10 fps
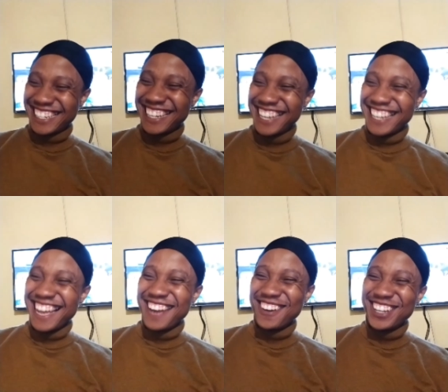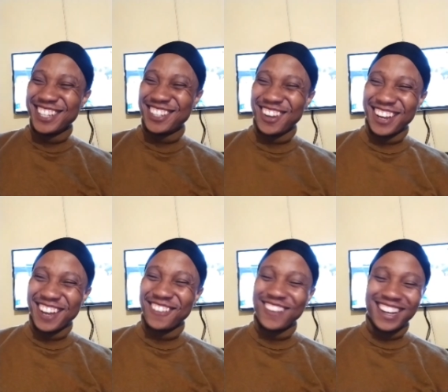Yes, I know what you're talking
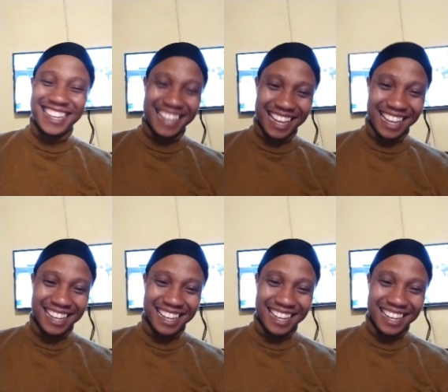about, yeah.